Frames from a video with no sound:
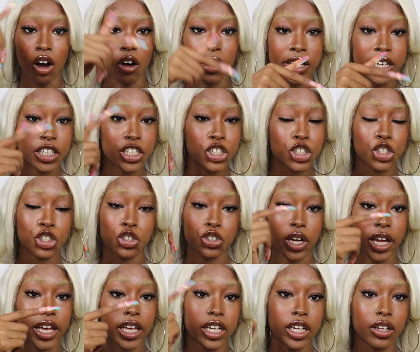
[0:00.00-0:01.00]
each
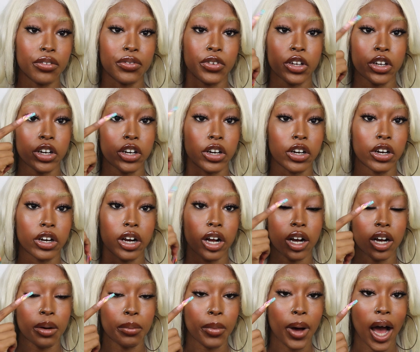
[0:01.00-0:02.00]
strand of your
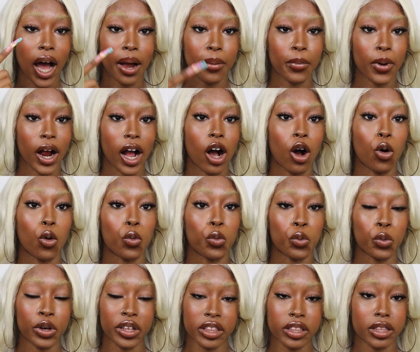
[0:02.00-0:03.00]
eyebrow
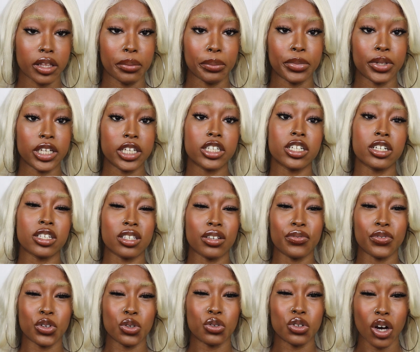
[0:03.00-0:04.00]
with the bleach, because
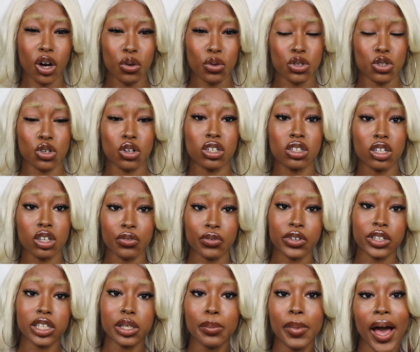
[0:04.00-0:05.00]
if you don't, it's going to look
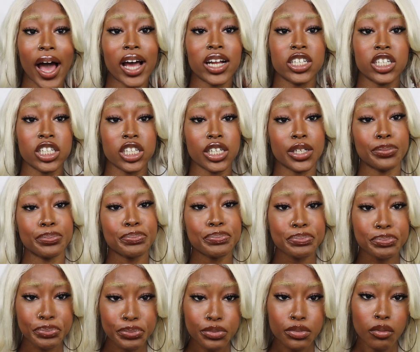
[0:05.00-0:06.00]
really patchy
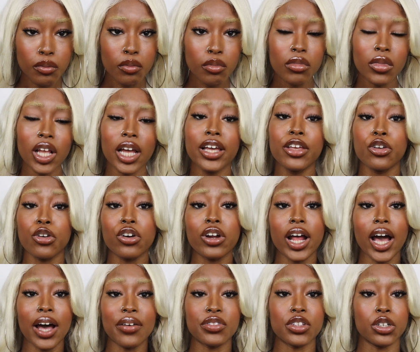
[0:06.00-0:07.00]
and you're going to
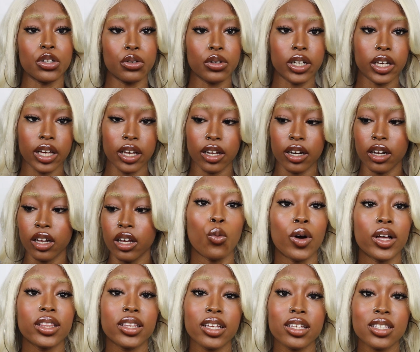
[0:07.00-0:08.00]
have to do it again.
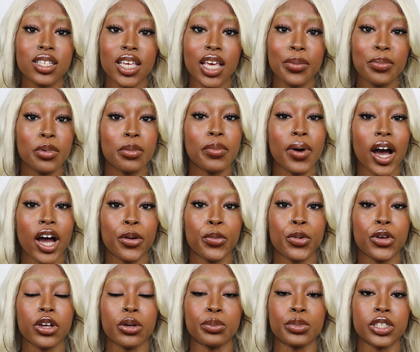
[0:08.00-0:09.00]
One thing to keep in mind
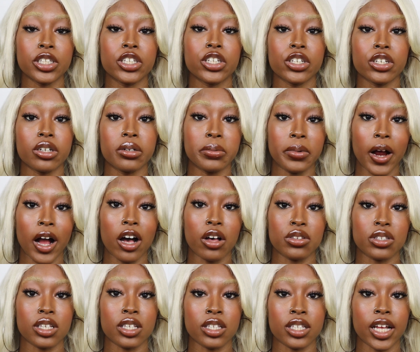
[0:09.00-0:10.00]
when you're bleaching your
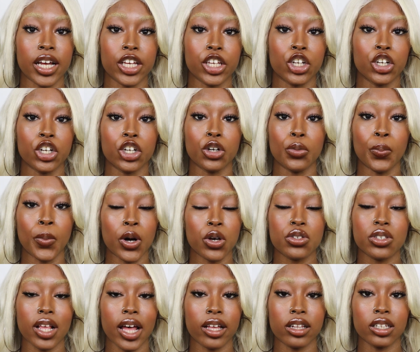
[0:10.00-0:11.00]
brows is that you're
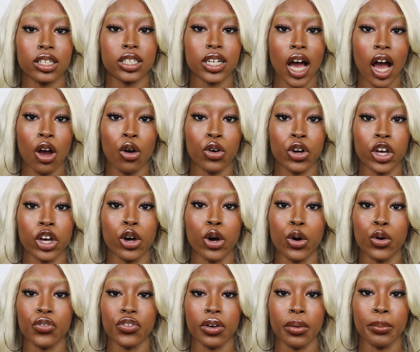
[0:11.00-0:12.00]
most likely not going to
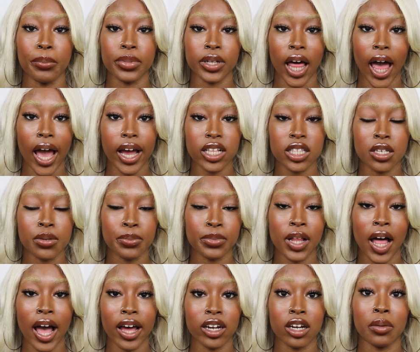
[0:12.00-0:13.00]
go from black to
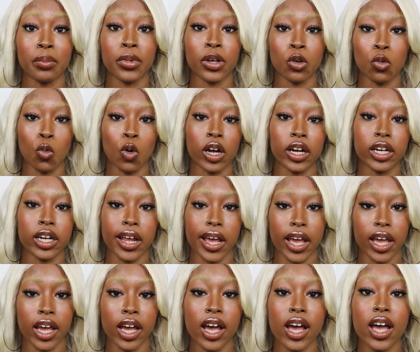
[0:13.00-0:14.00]
platinum in one
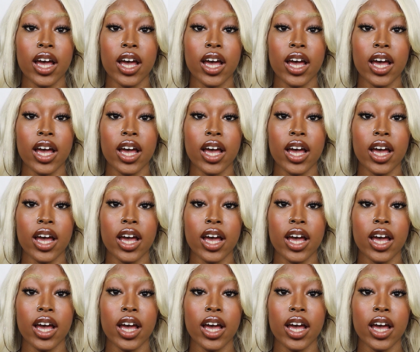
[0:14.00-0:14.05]
day.